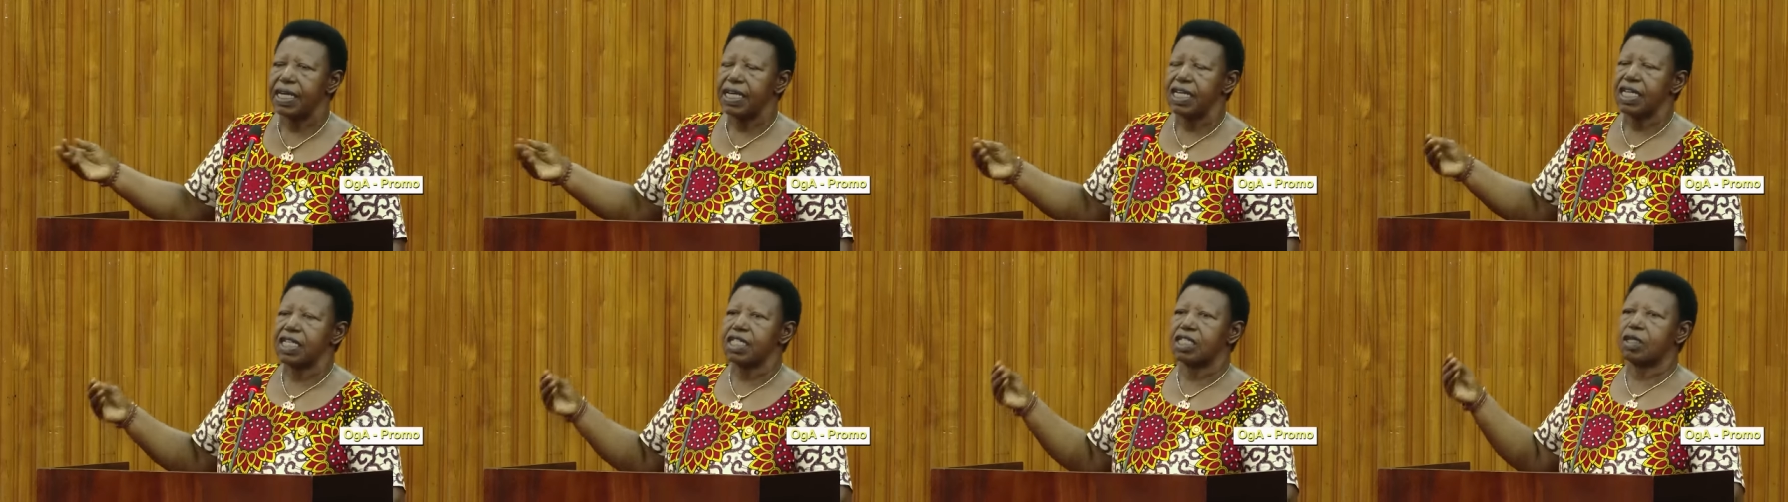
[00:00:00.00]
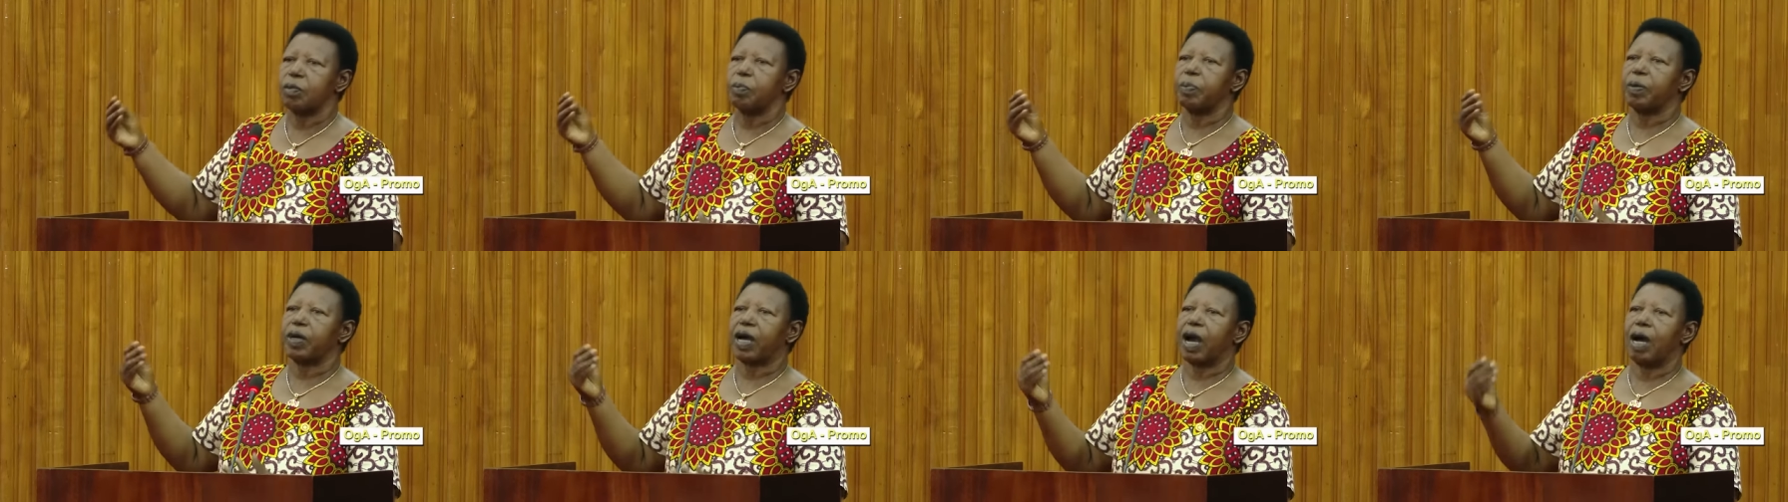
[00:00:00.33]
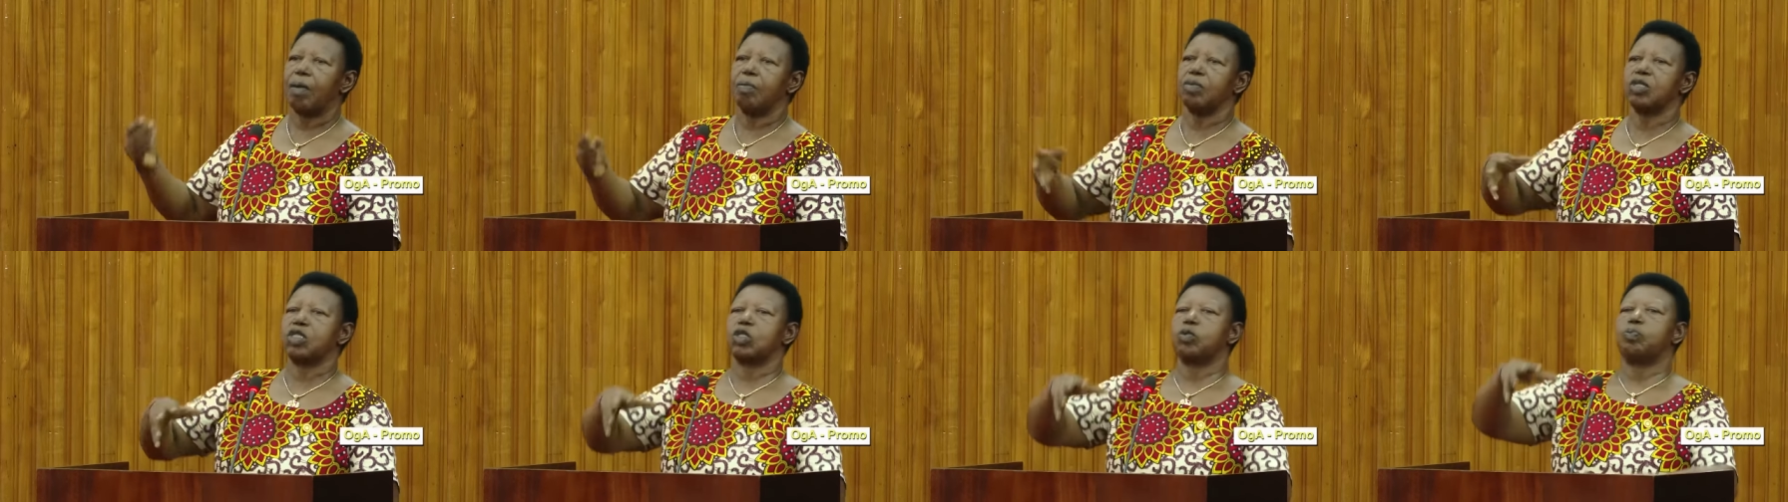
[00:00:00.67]
it
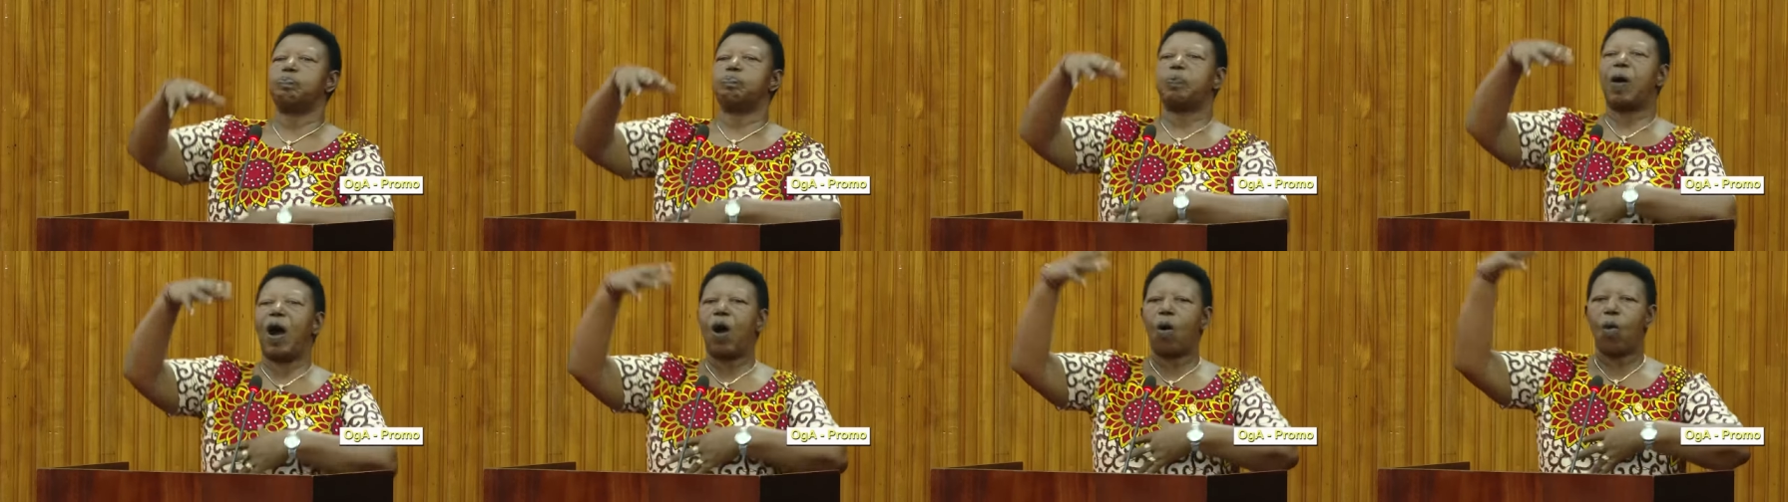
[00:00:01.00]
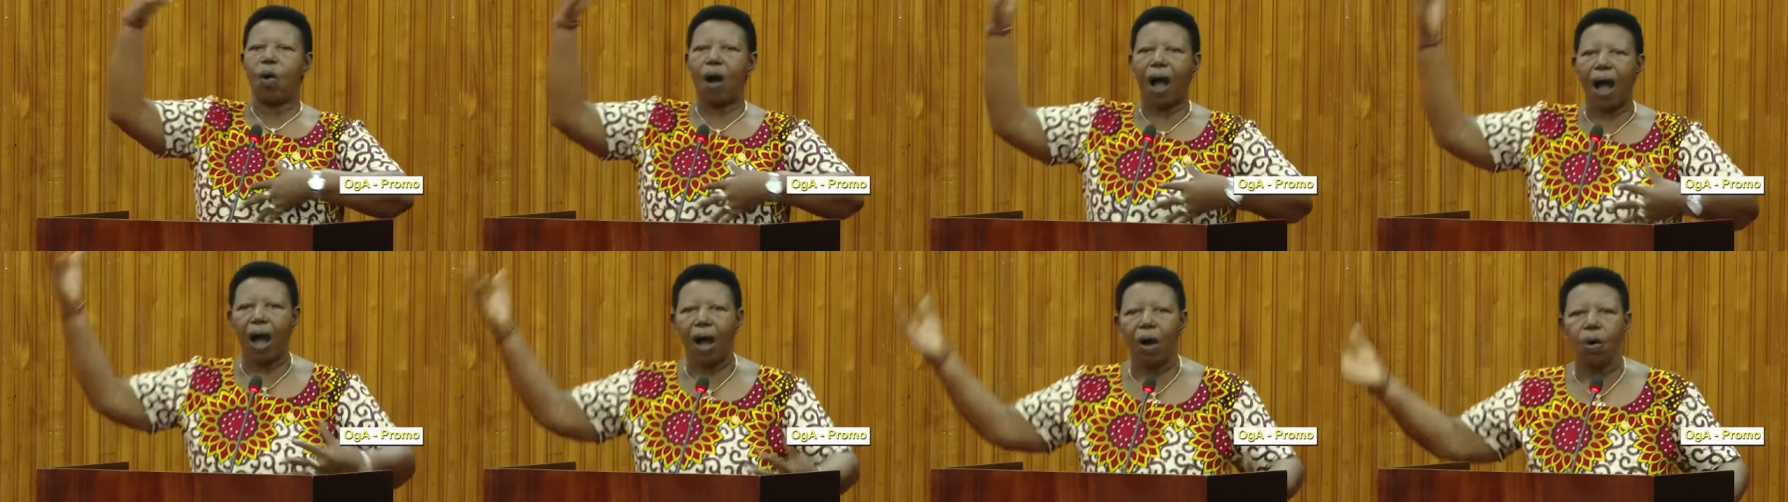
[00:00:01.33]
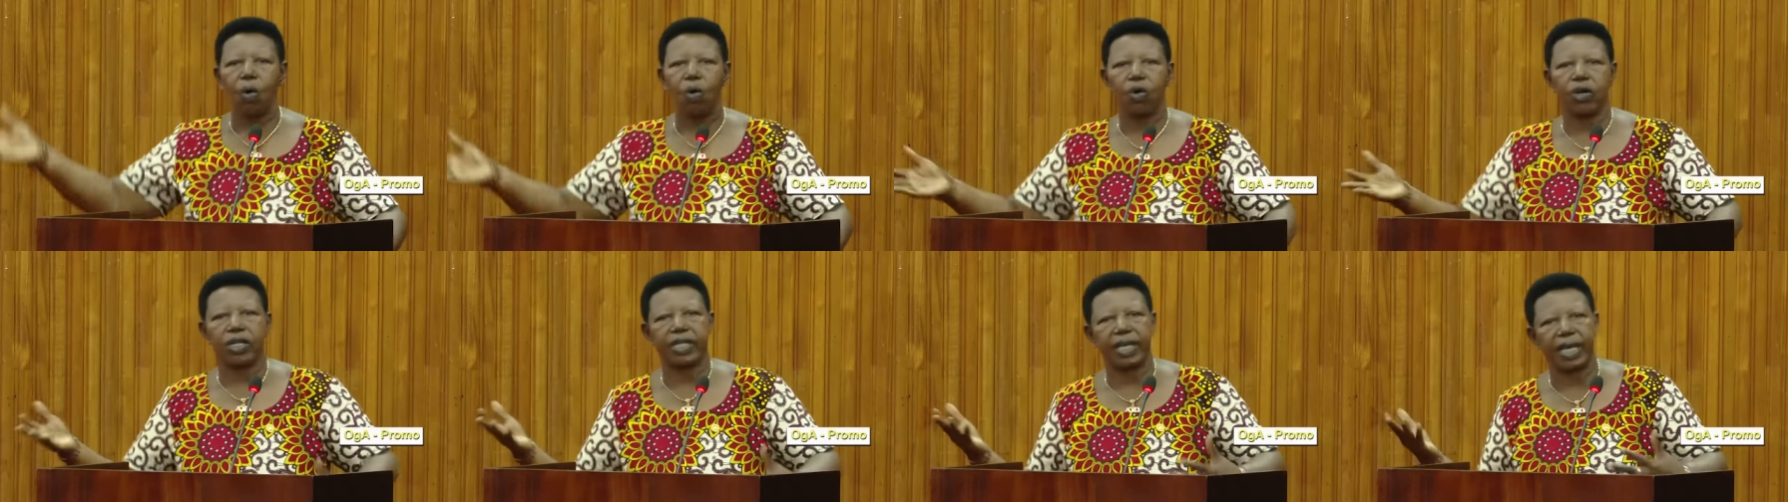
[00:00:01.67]
becomes
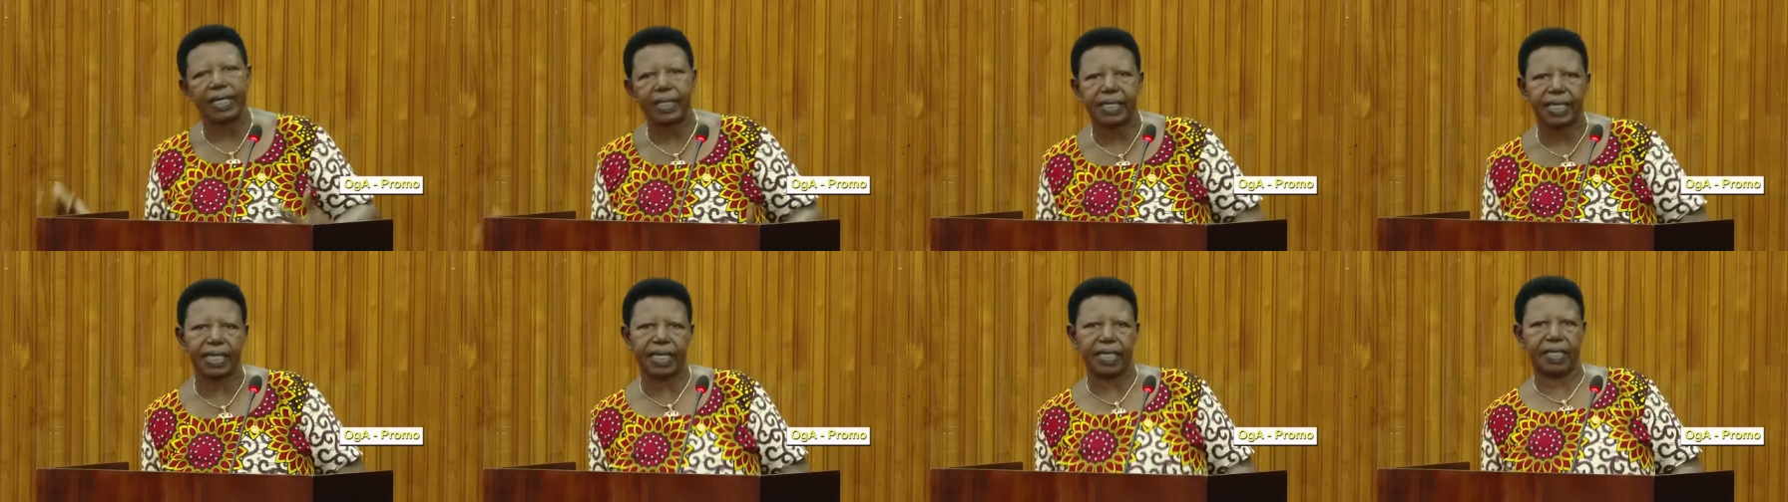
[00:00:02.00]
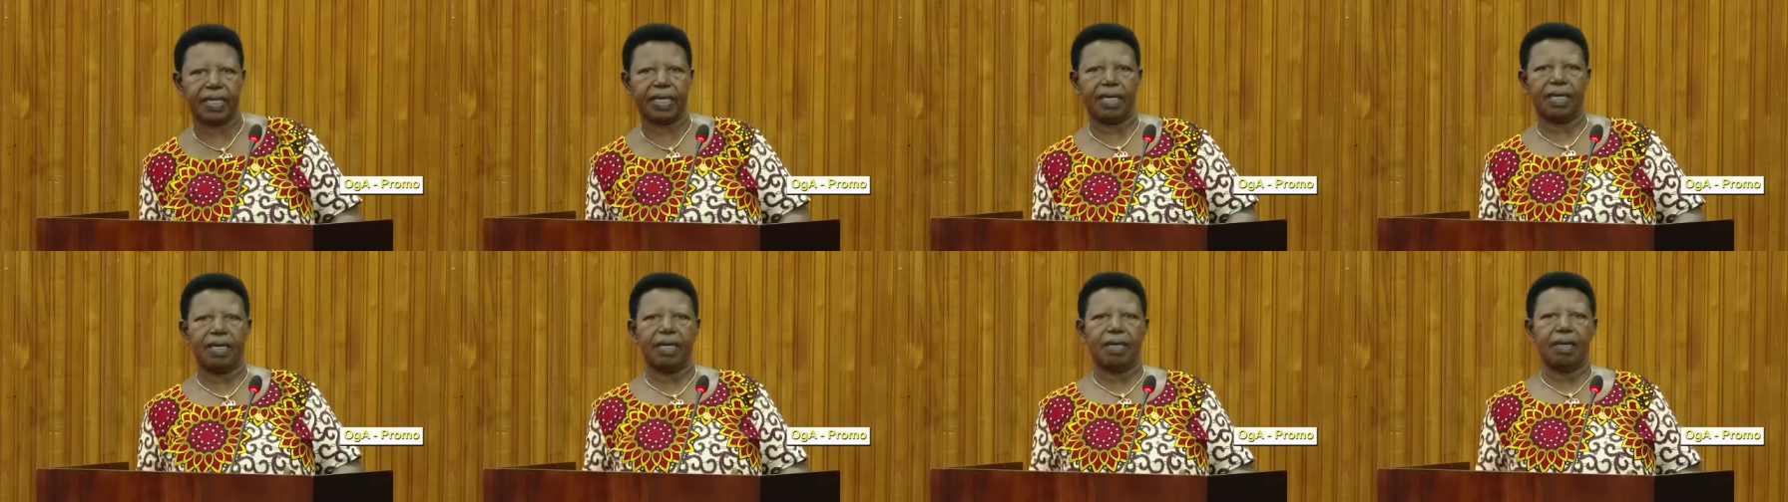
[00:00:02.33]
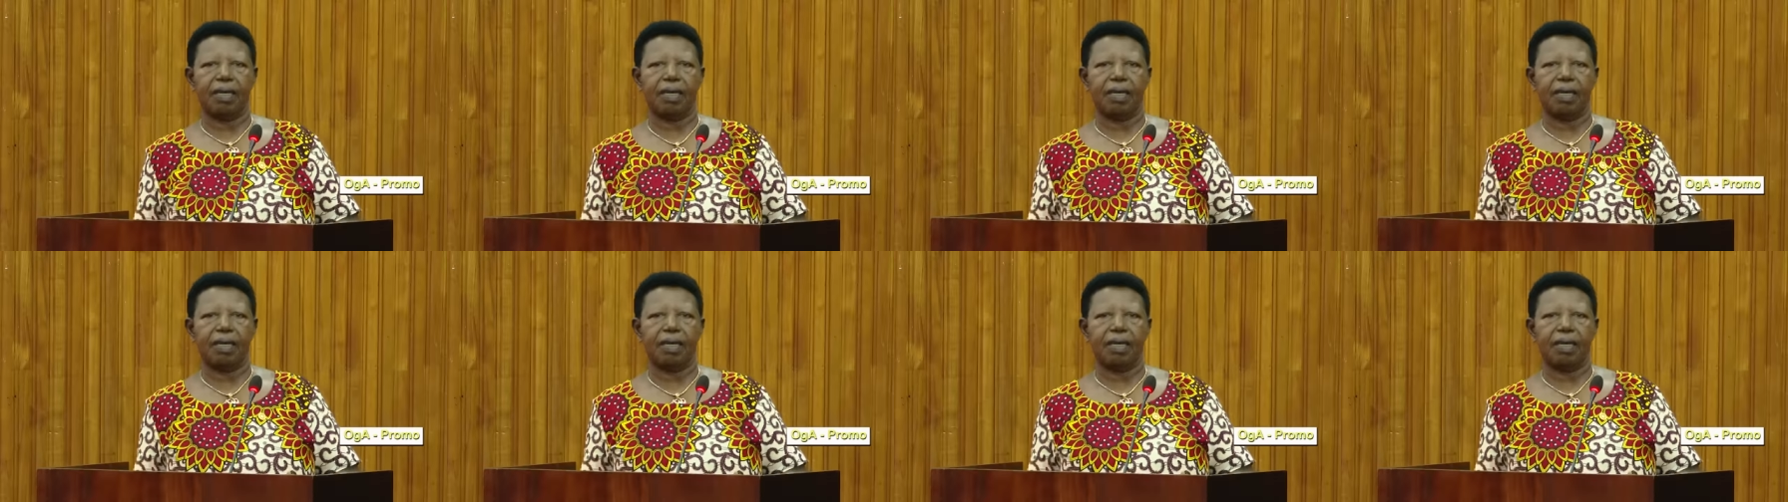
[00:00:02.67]
power-oriented.